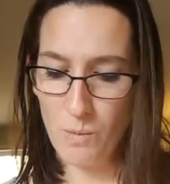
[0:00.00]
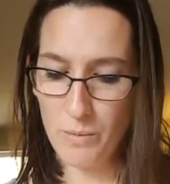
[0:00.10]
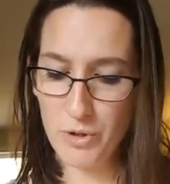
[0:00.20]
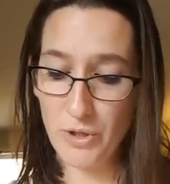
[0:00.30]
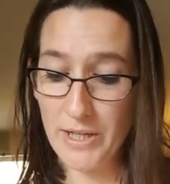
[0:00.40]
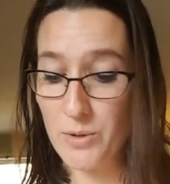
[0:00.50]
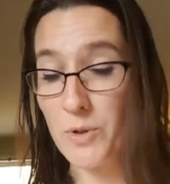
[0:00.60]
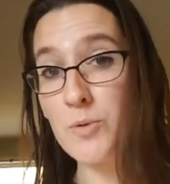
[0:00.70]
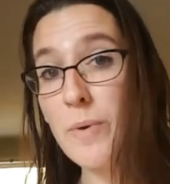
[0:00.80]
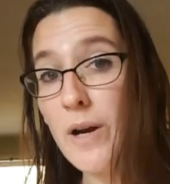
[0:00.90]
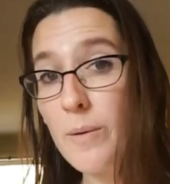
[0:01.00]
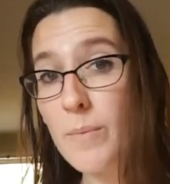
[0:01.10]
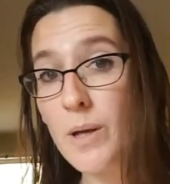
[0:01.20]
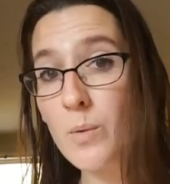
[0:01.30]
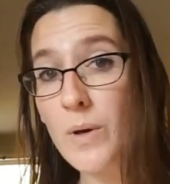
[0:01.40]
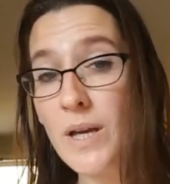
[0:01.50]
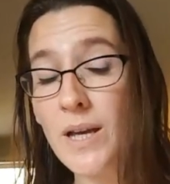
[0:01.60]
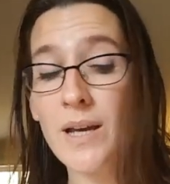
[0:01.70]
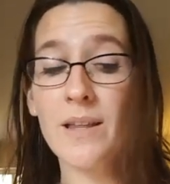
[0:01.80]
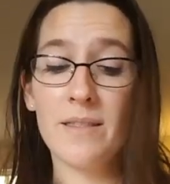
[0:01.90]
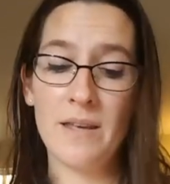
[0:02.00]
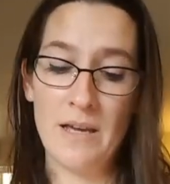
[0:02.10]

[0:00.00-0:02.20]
What would you like to experiment with?